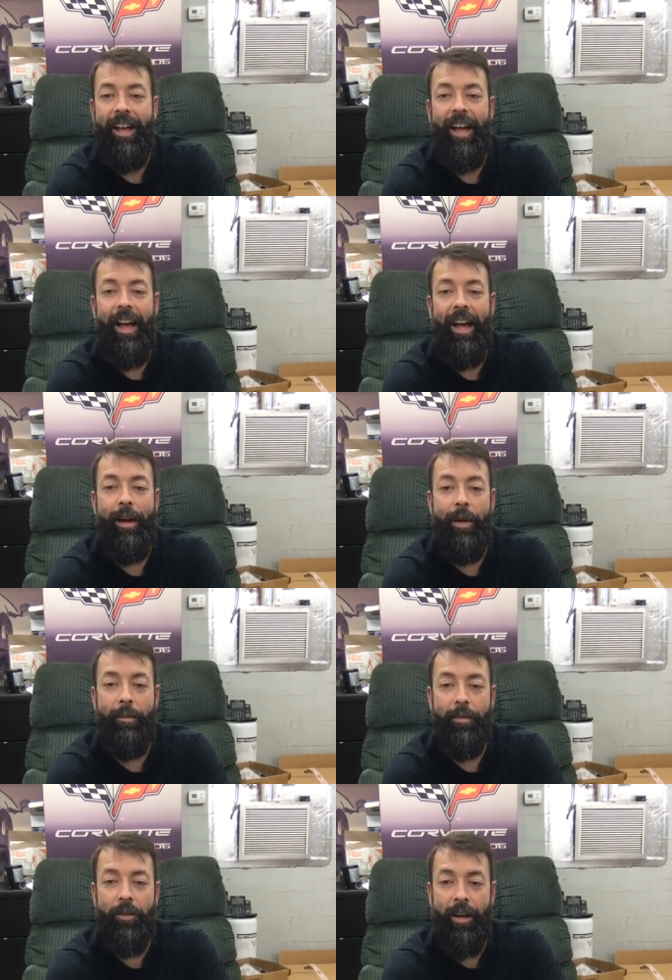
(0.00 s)

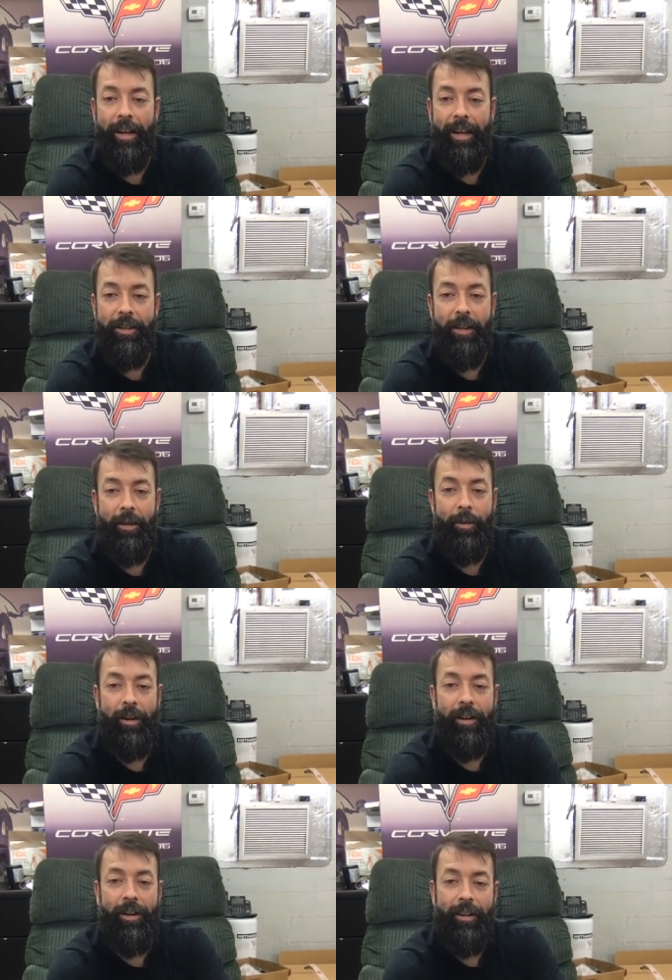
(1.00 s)
I'm trying to catch up
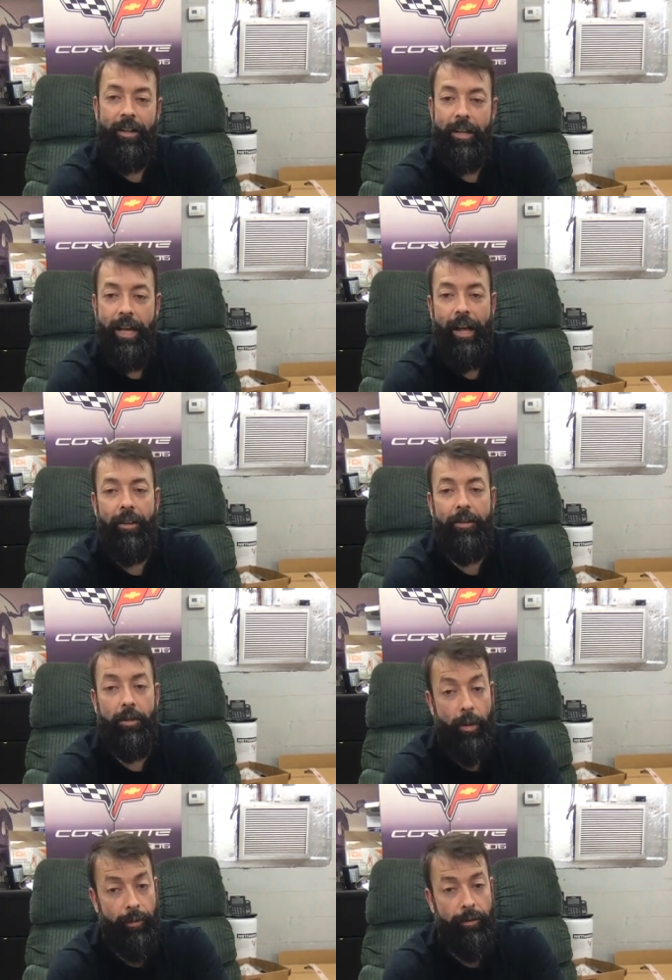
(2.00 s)
here. LS
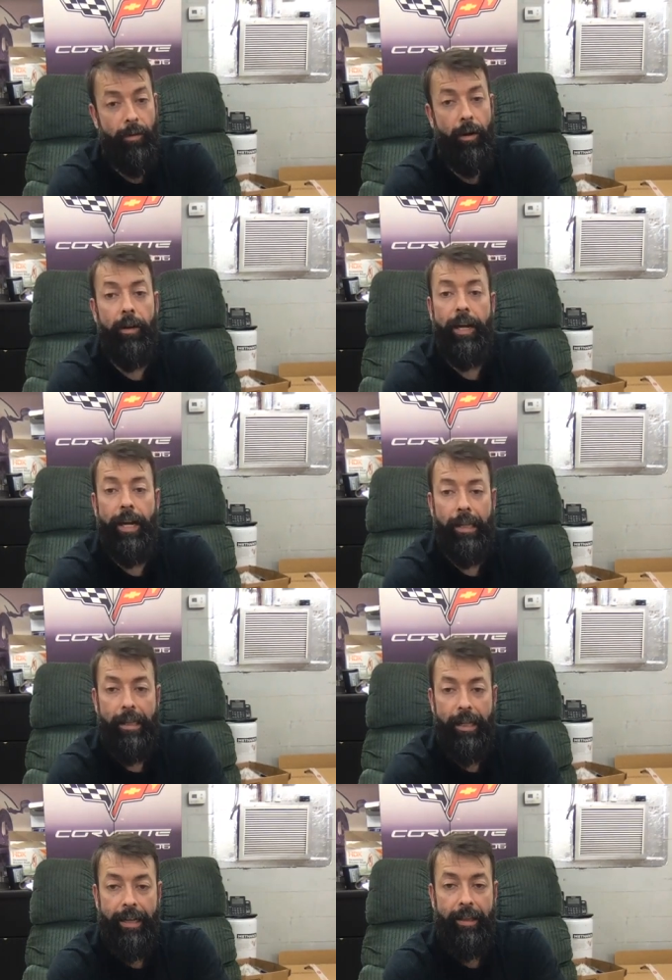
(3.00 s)
swap a Ferrari. I
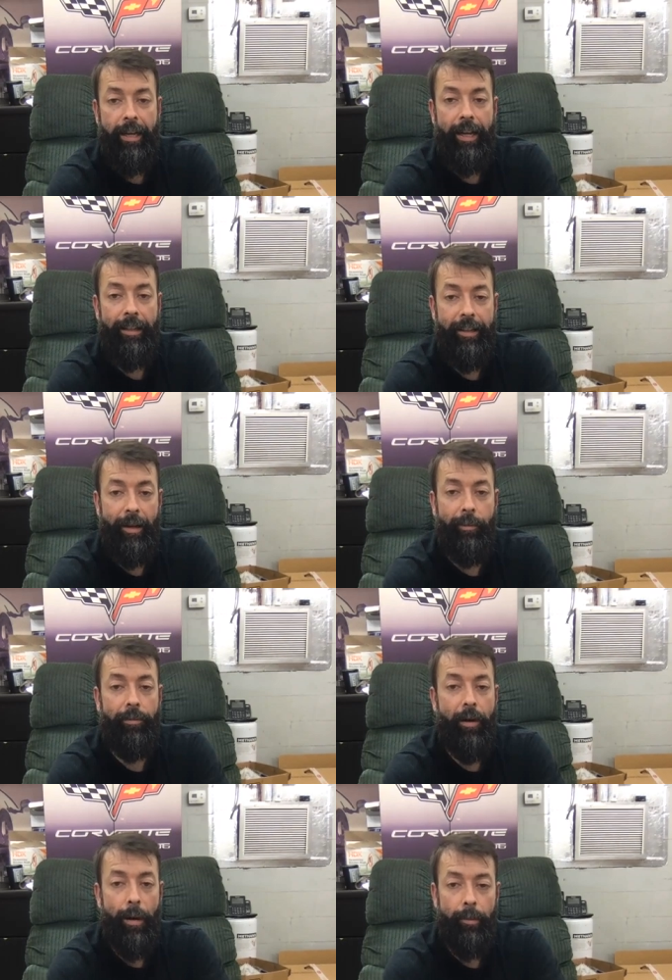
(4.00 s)
like the idea,
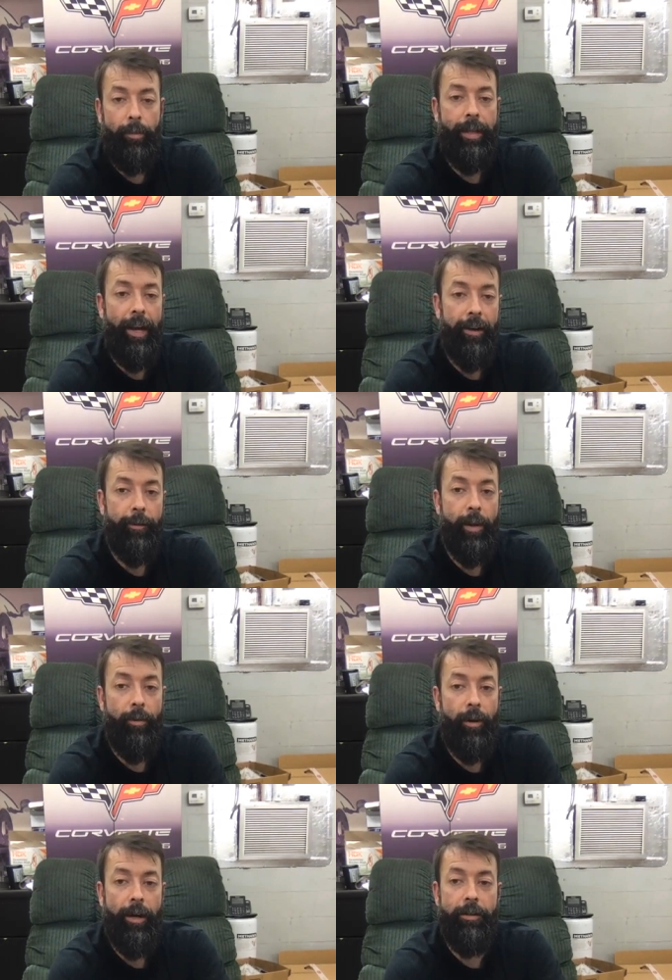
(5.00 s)
probably out of my
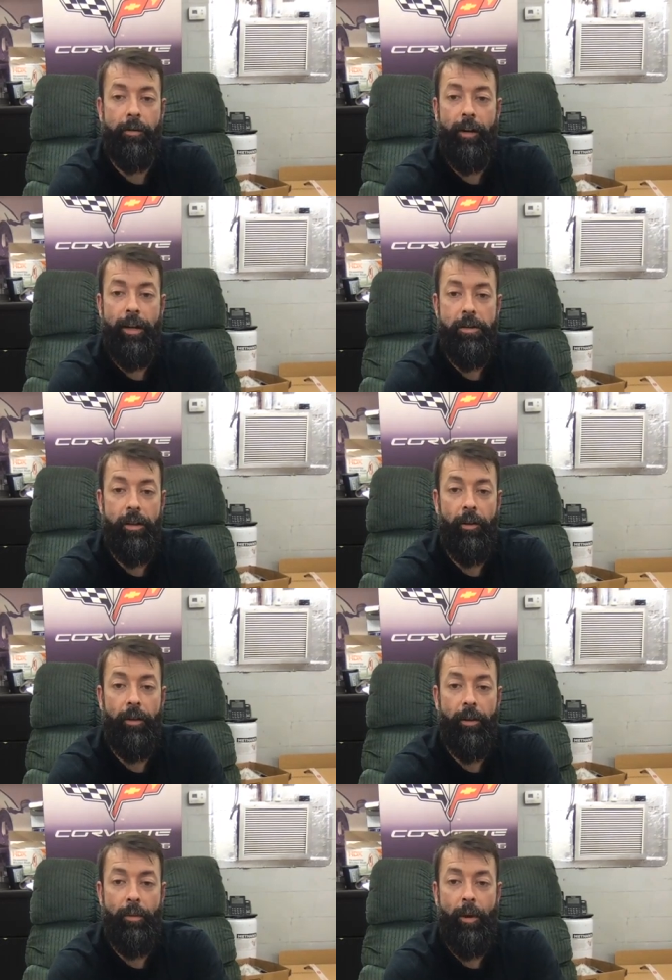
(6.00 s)
price range, though,
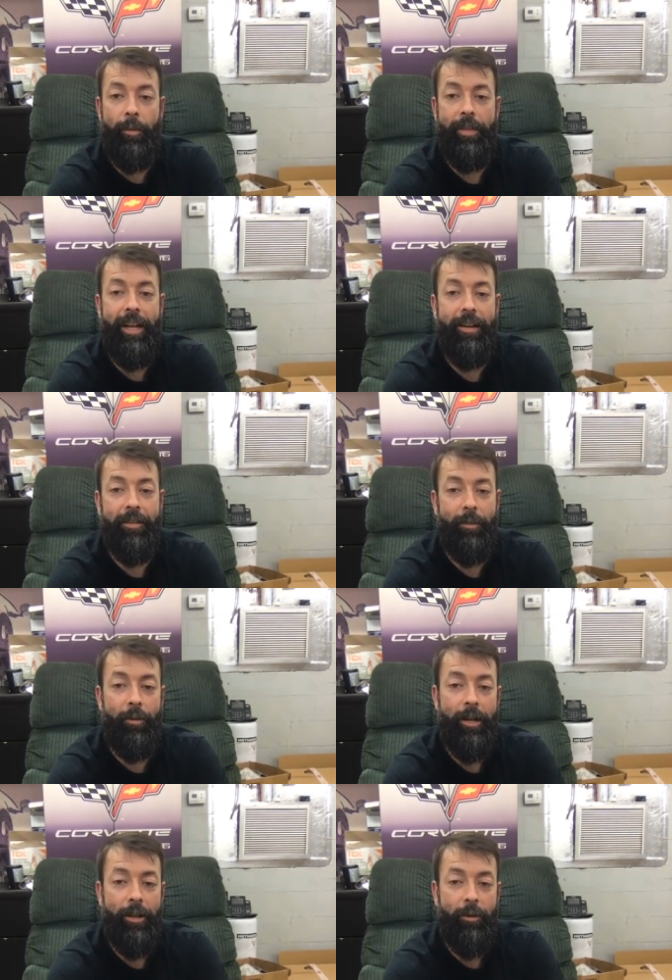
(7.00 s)
at the moment. That is a
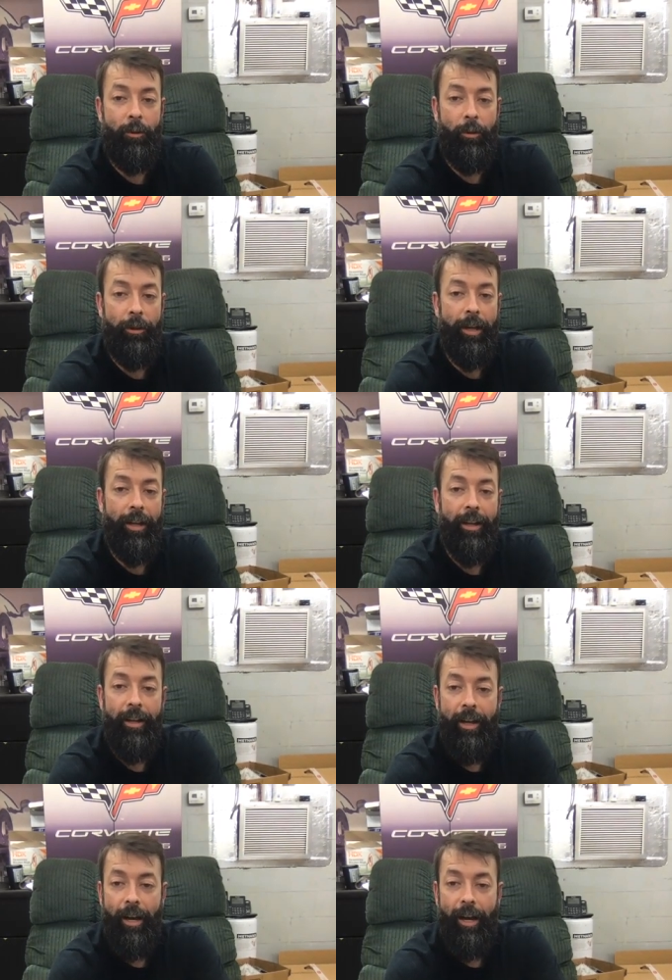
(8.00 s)
pretty cool thing,
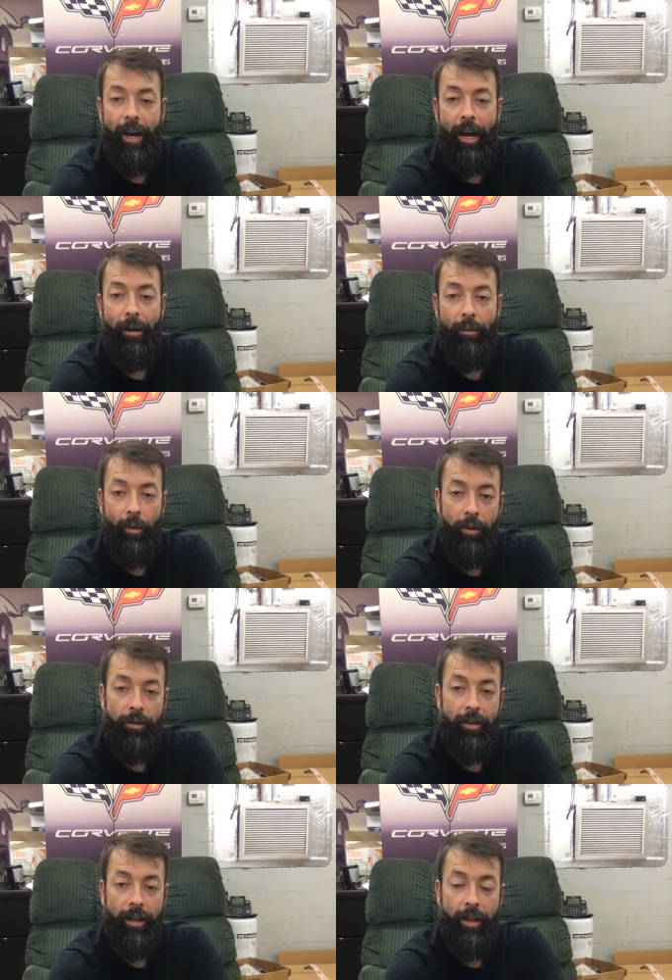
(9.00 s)
but we'll
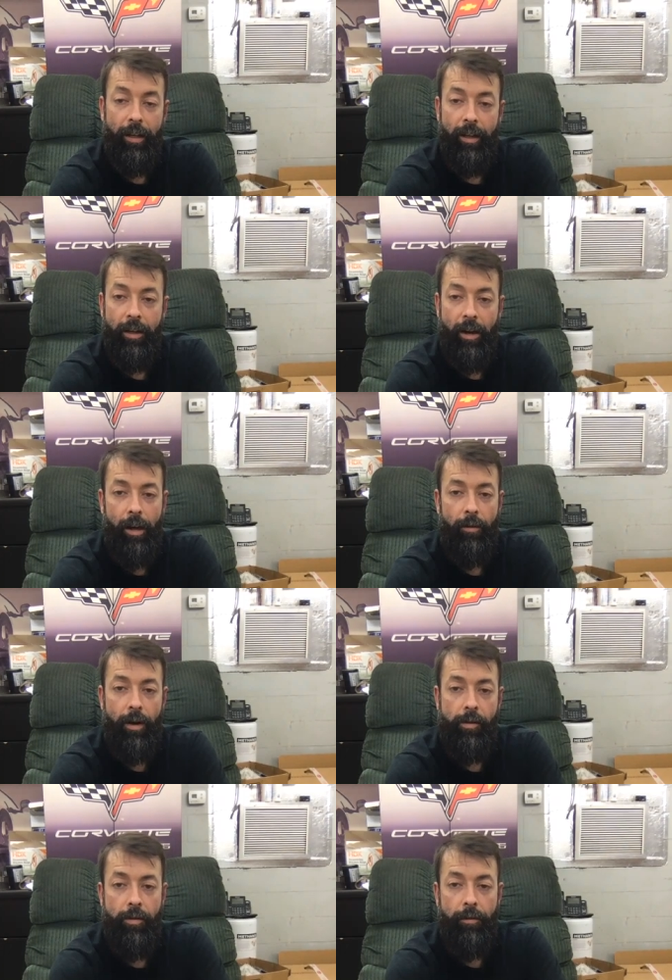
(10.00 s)
see.
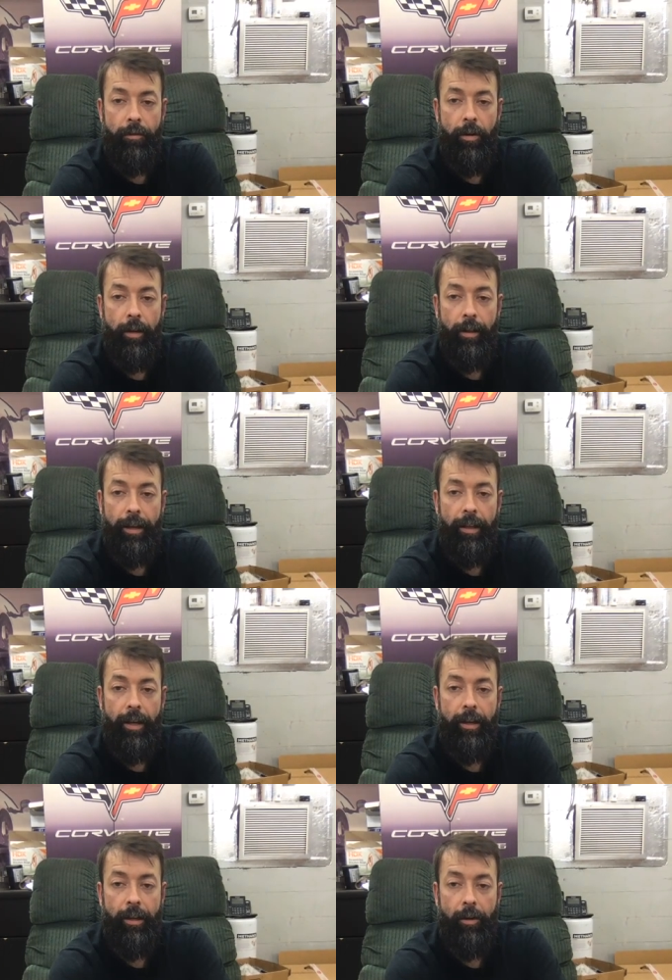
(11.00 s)
Colorado drift truck, like the
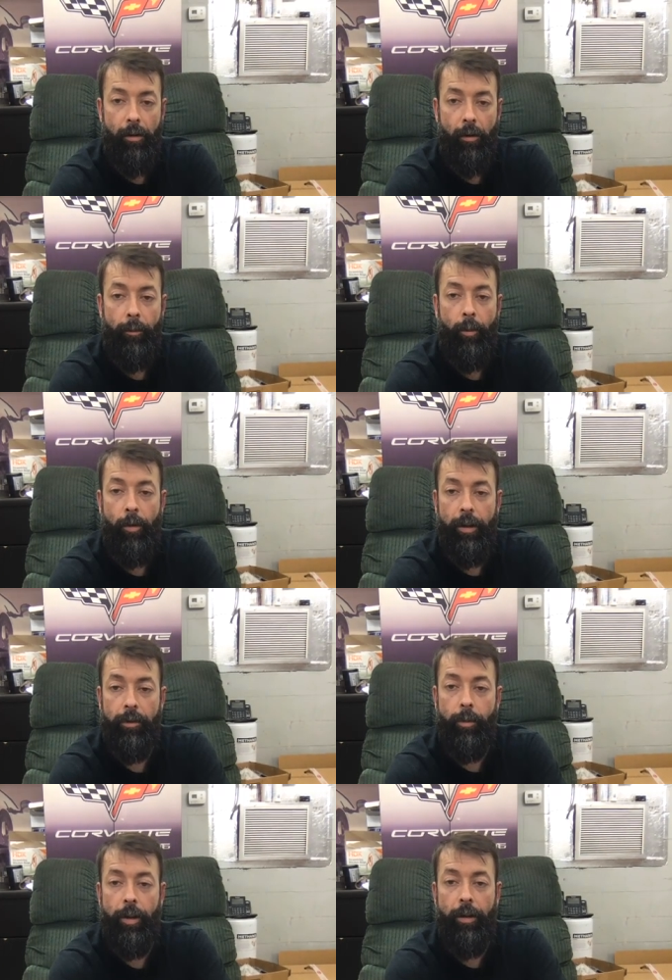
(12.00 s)
idea. Gulfport,
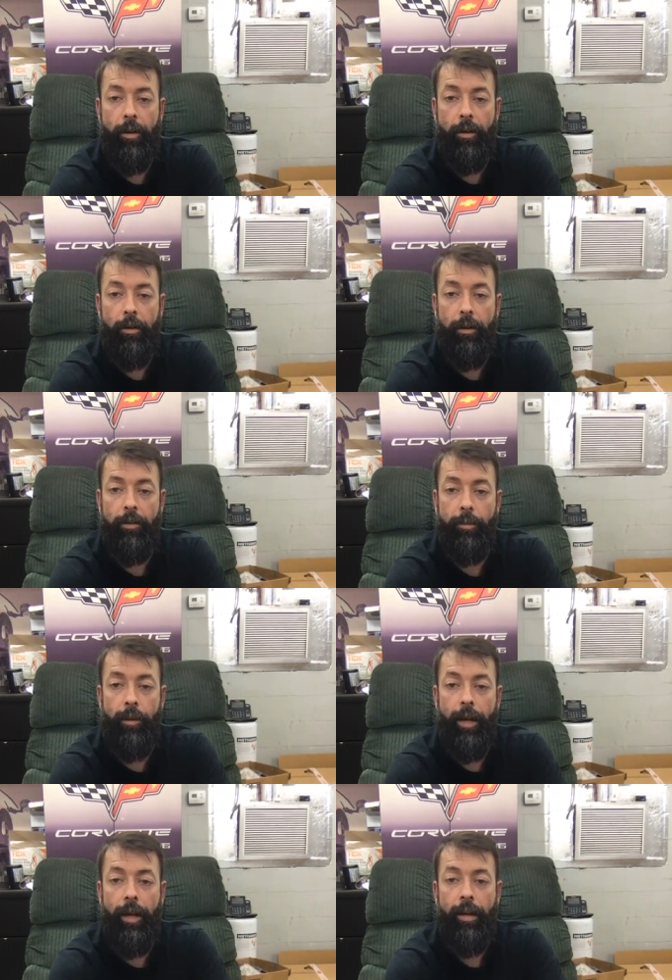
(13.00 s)
that's pretty darn close by.